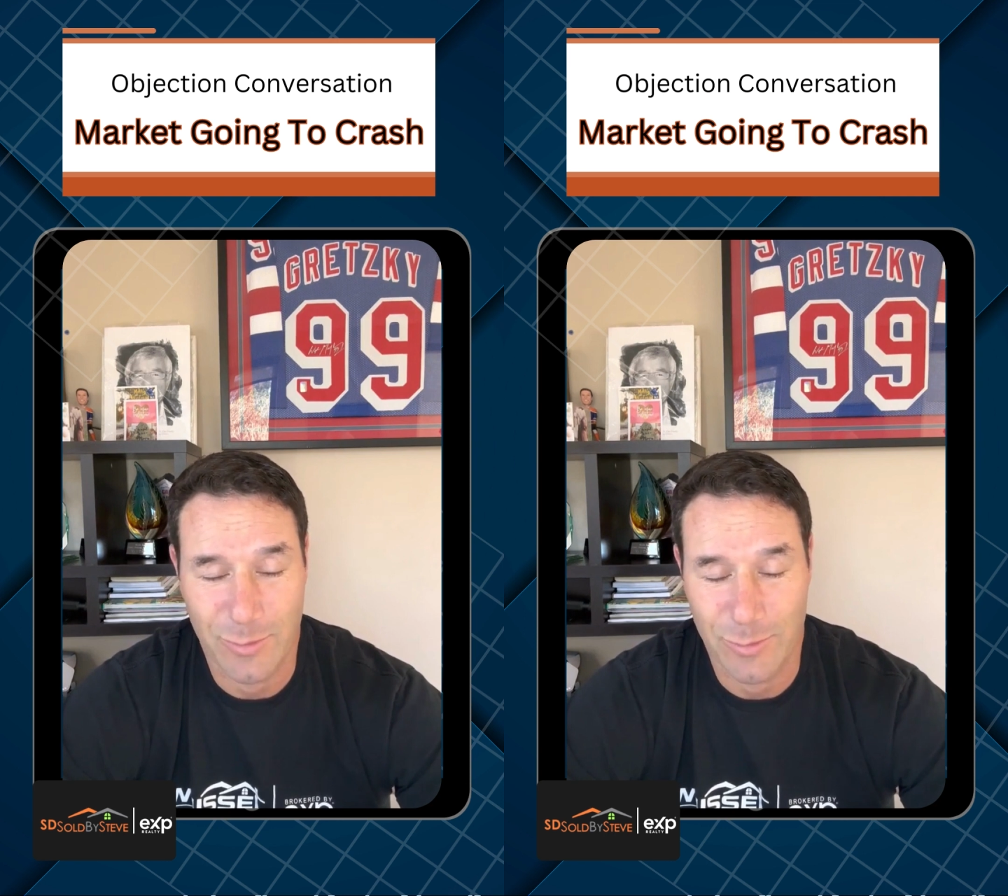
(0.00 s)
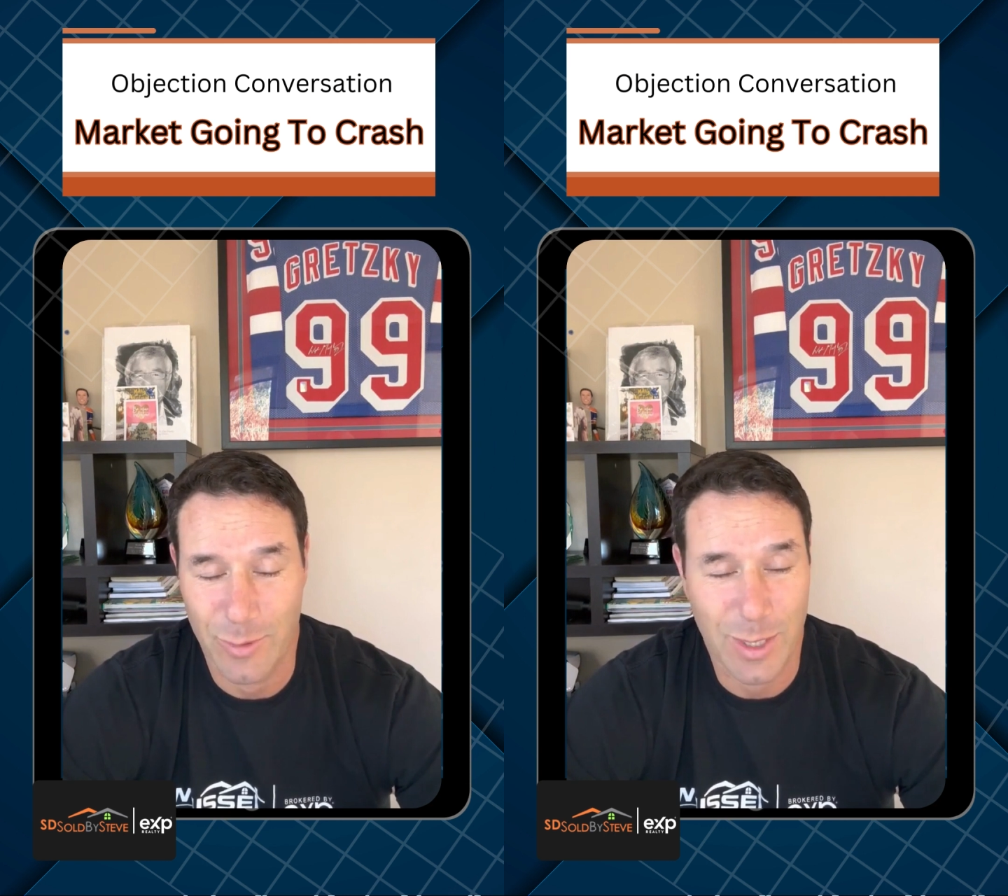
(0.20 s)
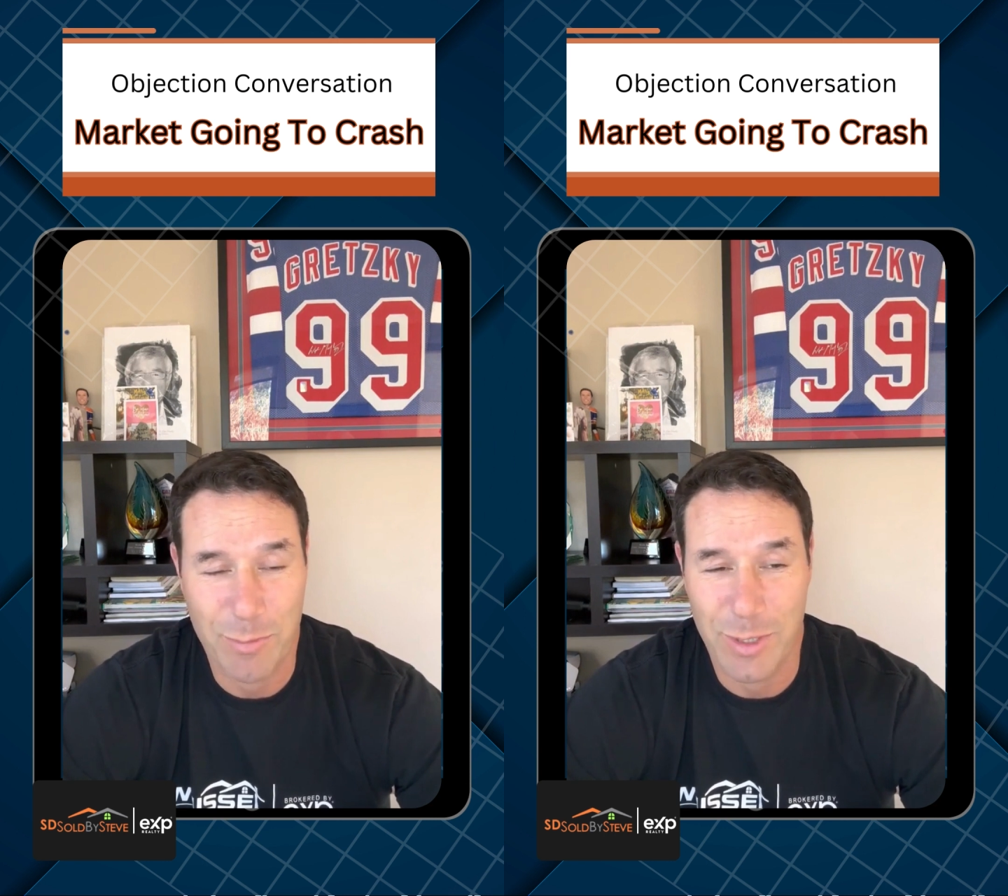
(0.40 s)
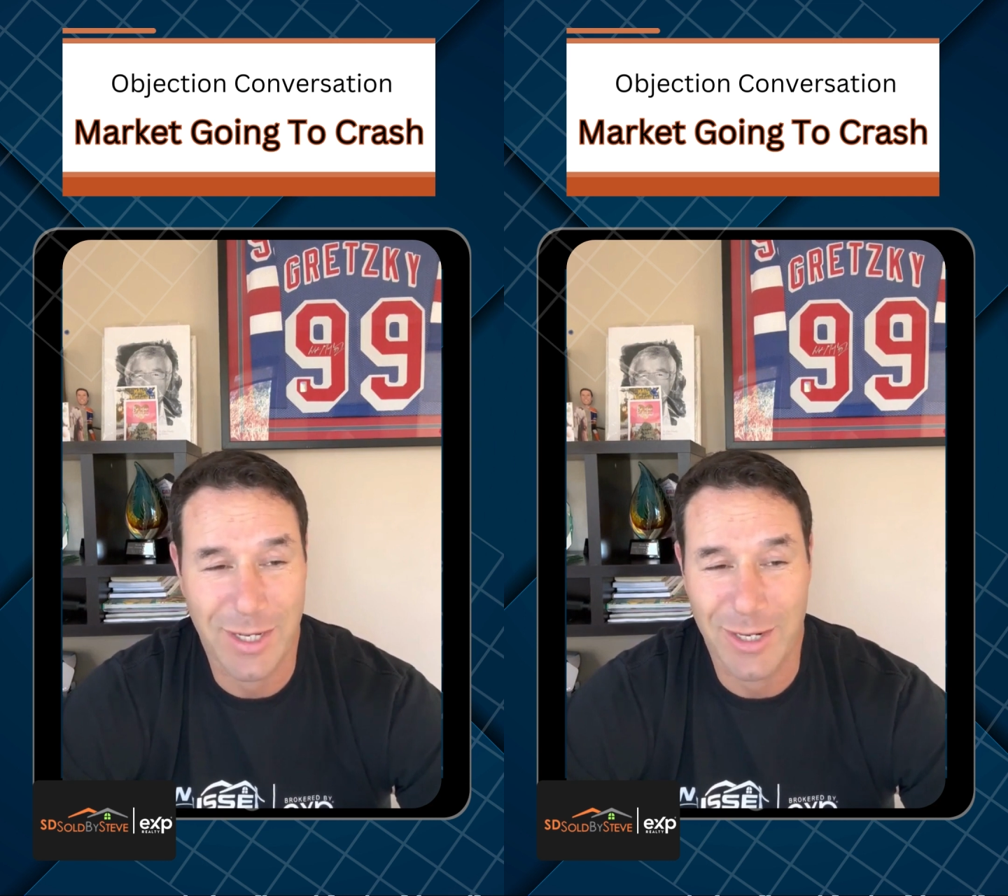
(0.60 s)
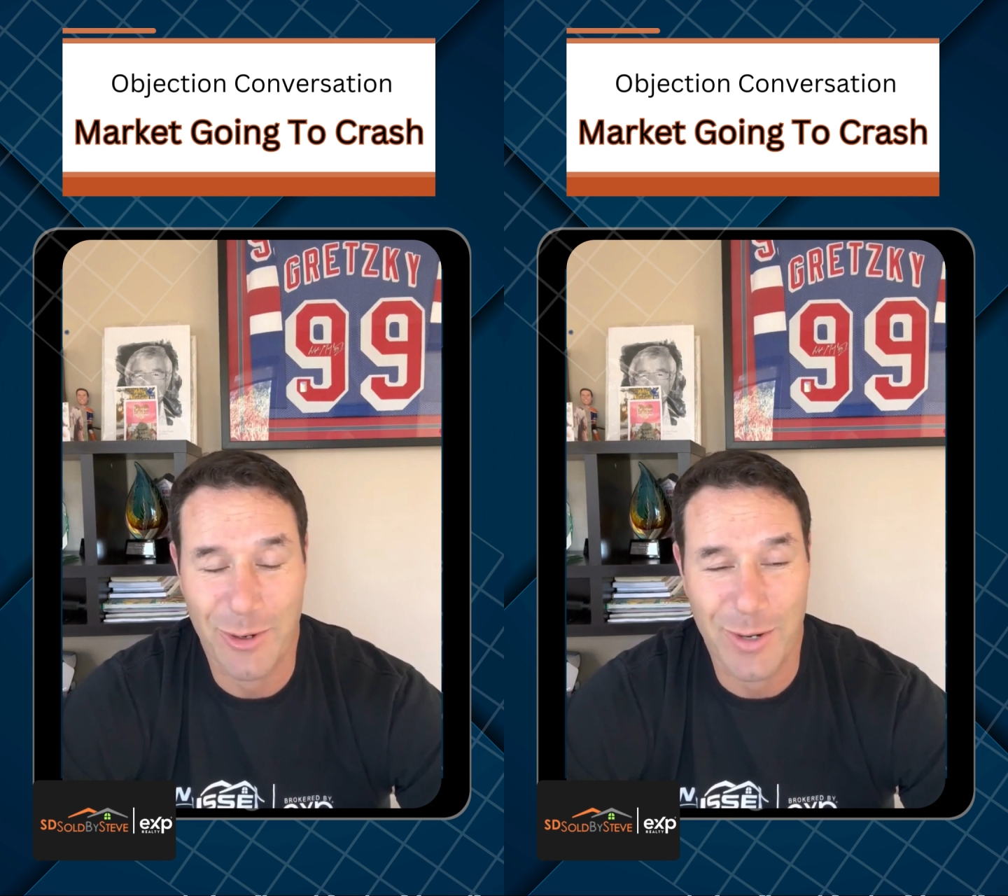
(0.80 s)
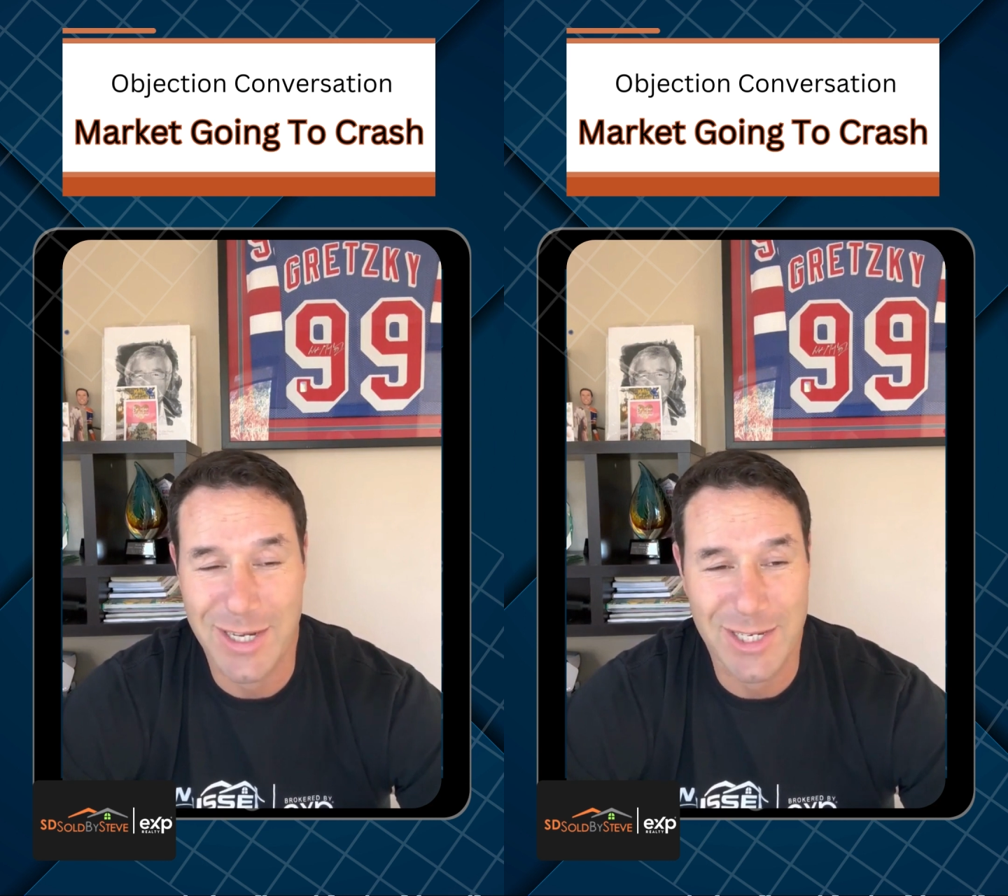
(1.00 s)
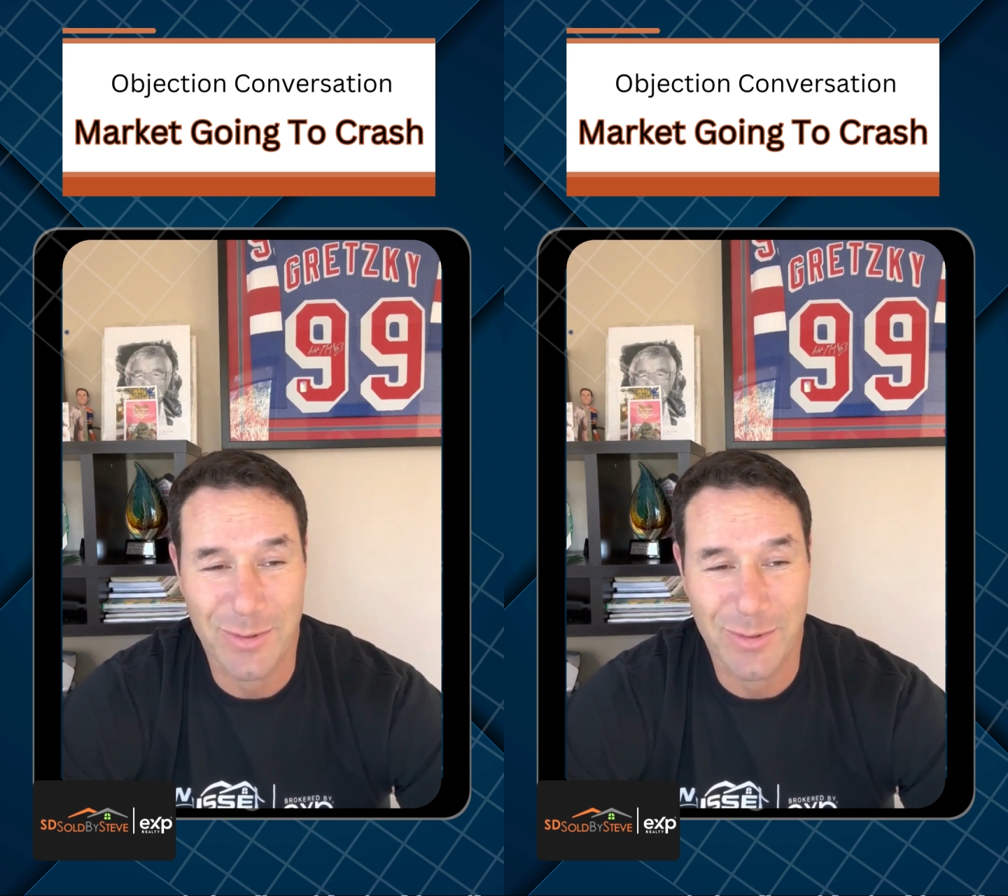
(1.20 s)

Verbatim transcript: Were they putting in crazy,